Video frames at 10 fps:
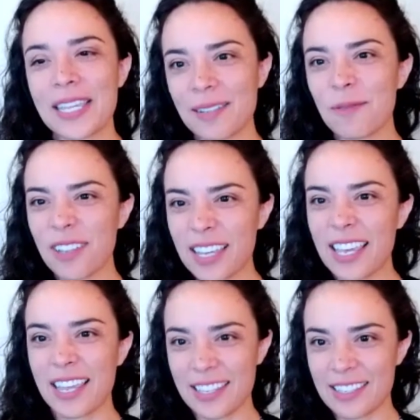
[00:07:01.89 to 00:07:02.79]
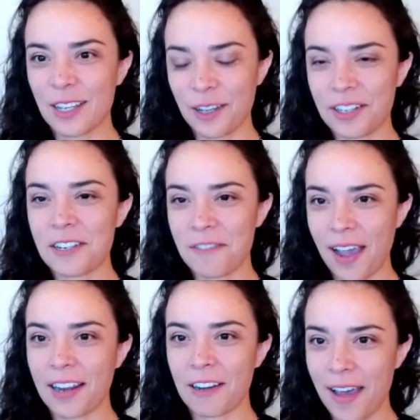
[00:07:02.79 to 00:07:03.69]
it really is a good
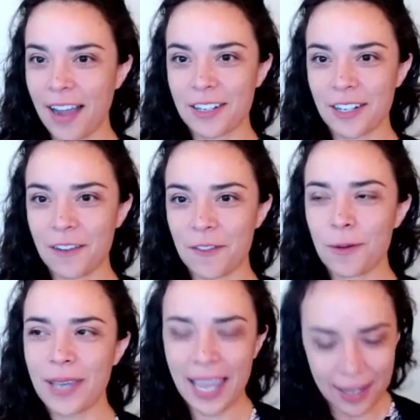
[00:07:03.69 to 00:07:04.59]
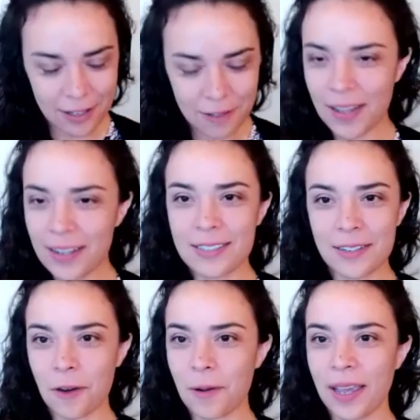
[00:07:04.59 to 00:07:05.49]
defining factor. If you can't find a
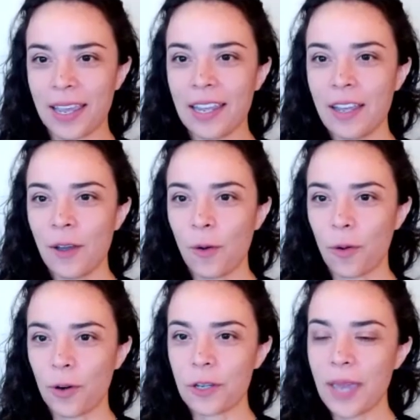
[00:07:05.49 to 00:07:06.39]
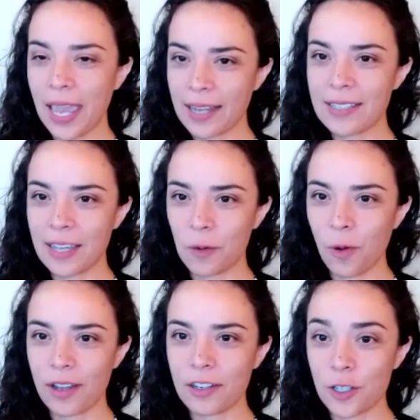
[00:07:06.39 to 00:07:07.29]
COA, or you can't get
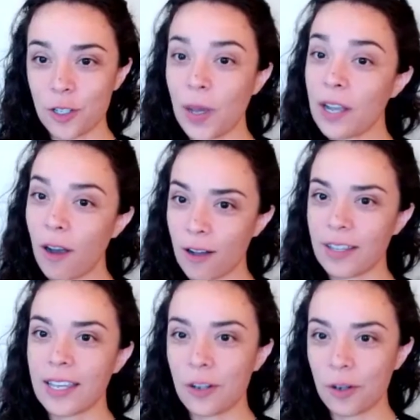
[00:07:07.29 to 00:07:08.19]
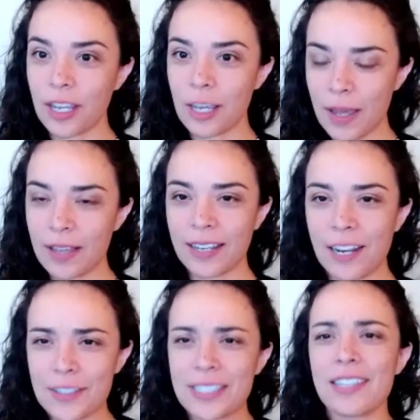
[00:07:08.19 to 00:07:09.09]
one just by calling or emailing,
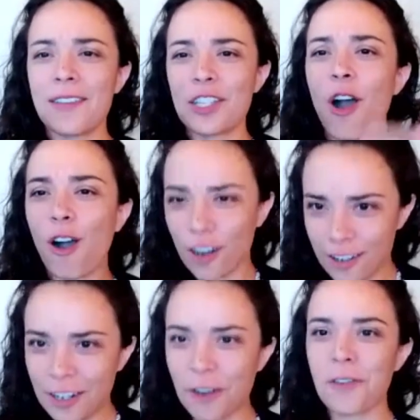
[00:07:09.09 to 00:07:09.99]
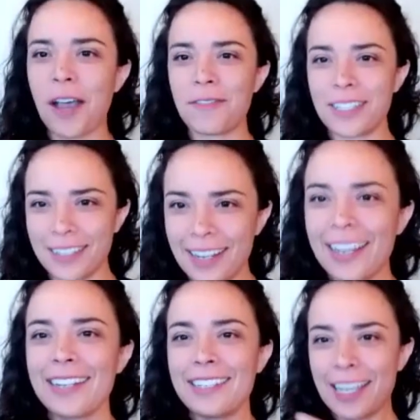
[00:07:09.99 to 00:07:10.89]
if it's hard, you know, if you have to
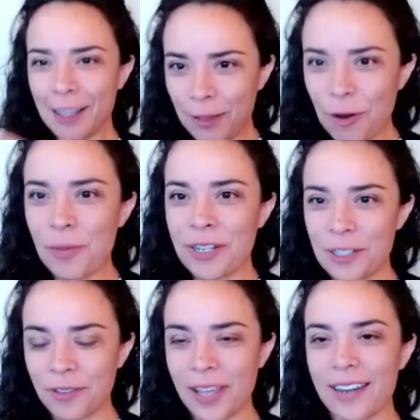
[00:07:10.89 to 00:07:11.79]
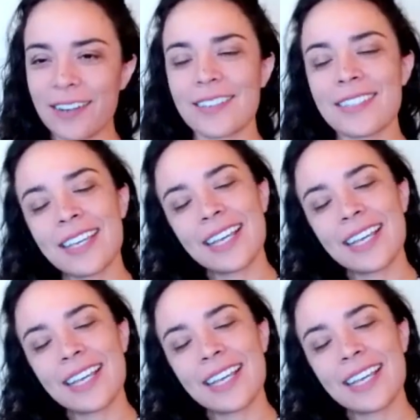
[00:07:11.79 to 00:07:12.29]
dig through a bunch of layers,